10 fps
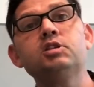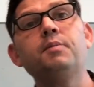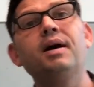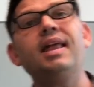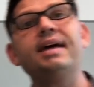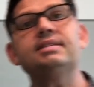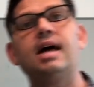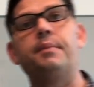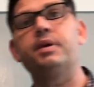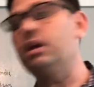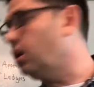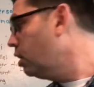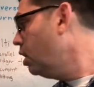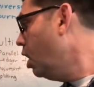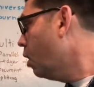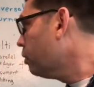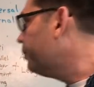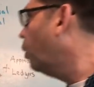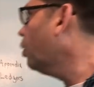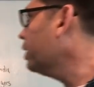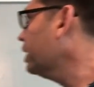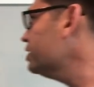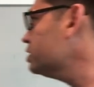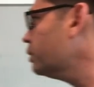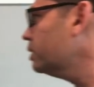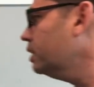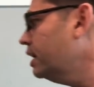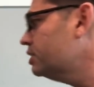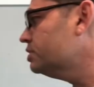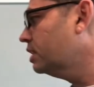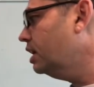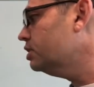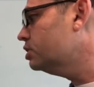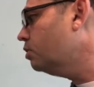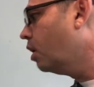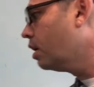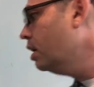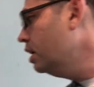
me to my last topic here. Reporting as it relates, again, to our